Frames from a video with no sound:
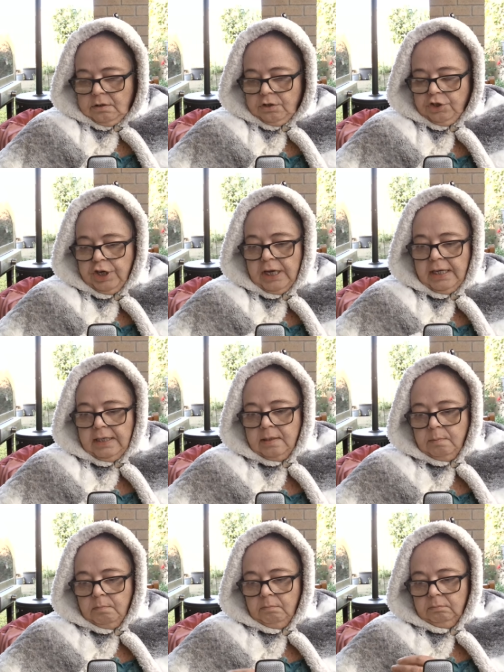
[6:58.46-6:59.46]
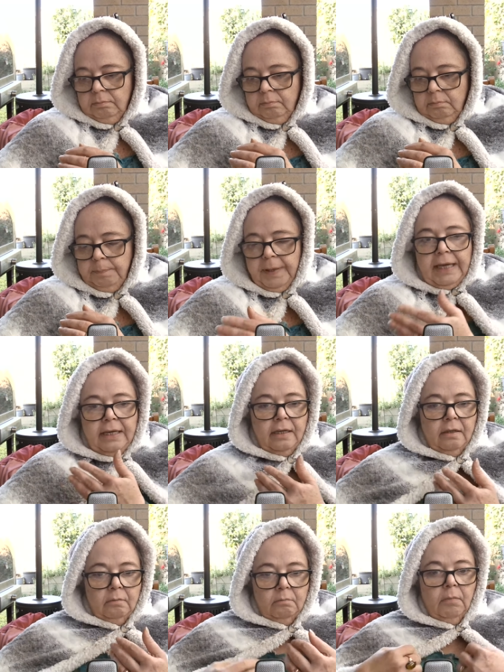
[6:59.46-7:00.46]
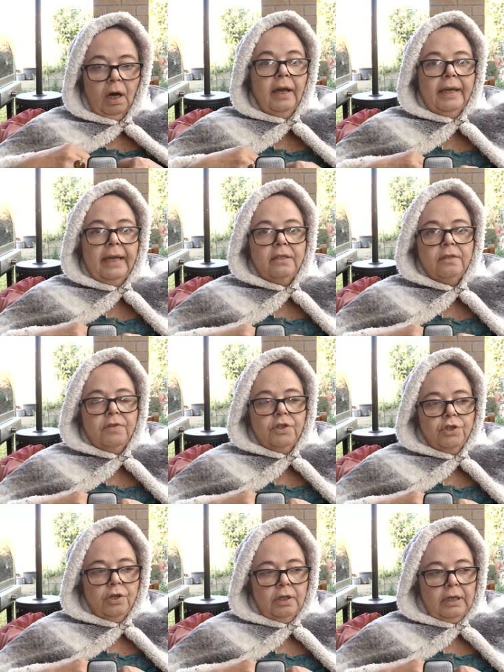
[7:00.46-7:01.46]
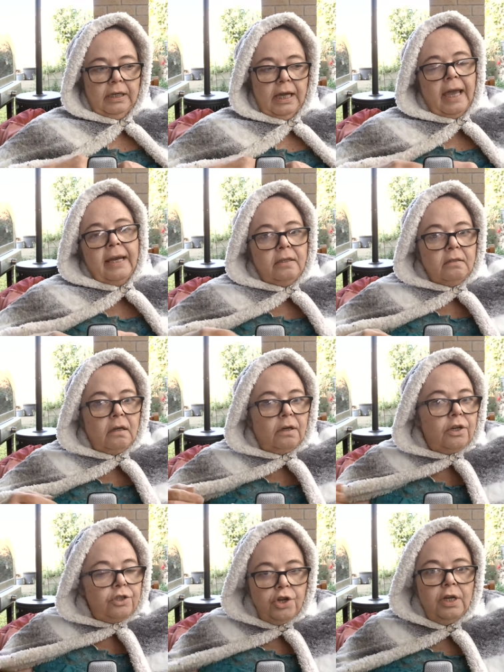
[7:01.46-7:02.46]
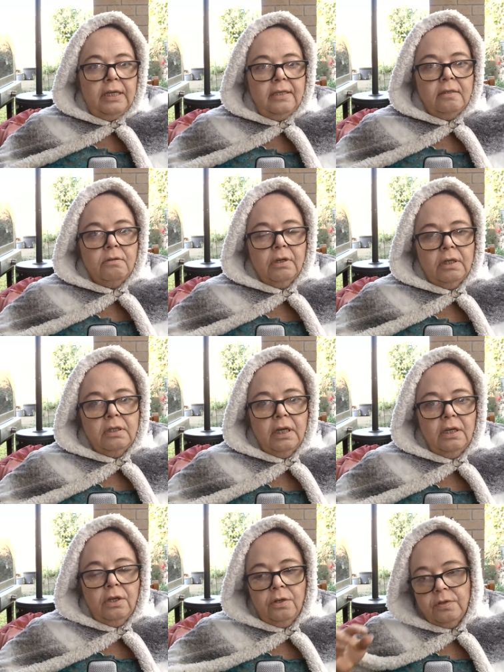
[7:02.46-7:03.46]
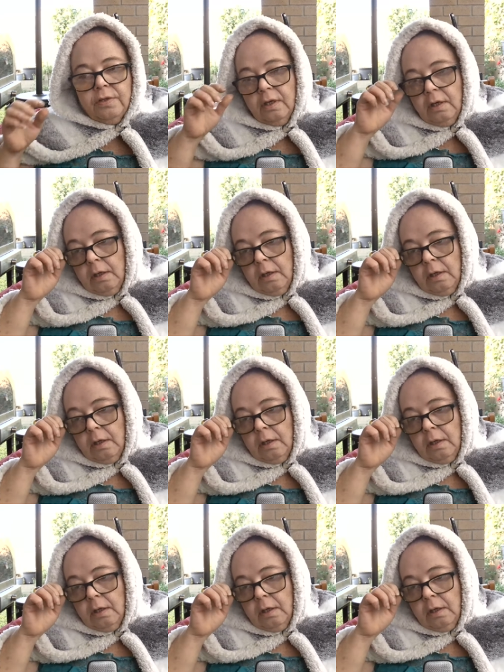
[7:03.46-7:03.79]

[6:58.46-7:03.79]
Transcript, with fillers: She's been at my end of the journey, and her journey still continues.